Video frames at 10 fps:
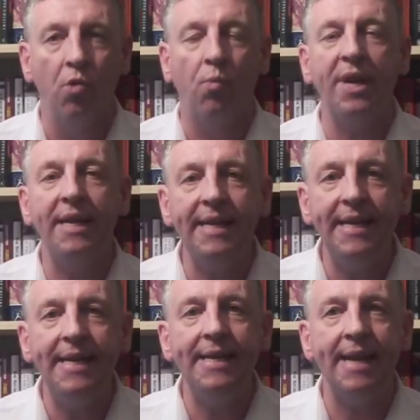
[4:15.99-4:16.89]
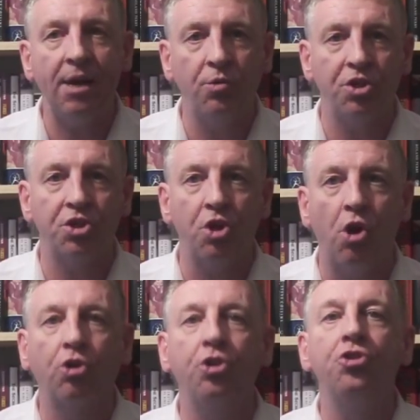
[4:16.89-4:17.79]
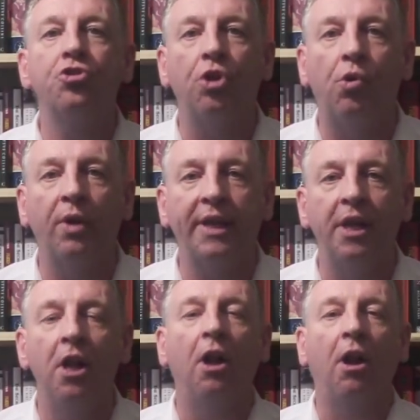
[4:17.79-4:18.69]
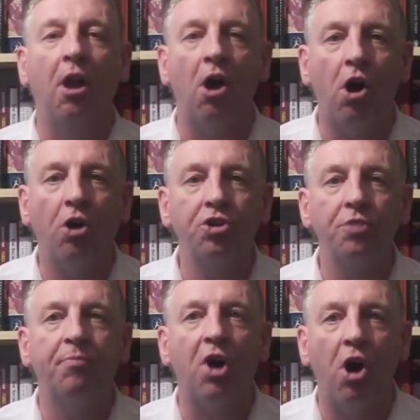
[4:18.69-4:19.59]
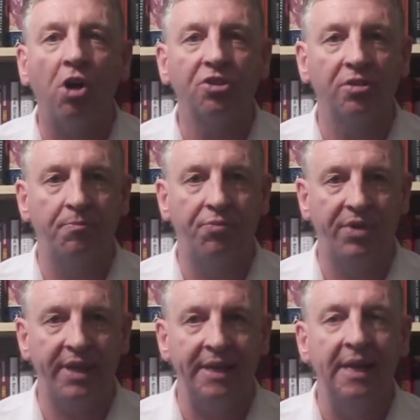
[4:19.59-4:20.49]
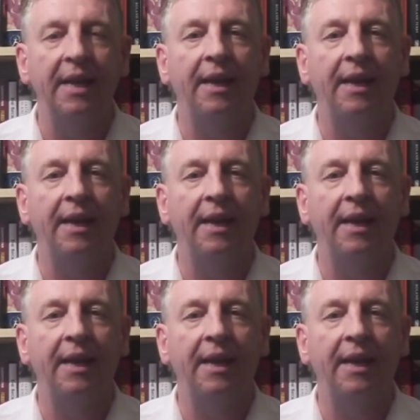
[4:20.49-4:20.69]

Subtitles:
We need now to start controlling large parts of Britain.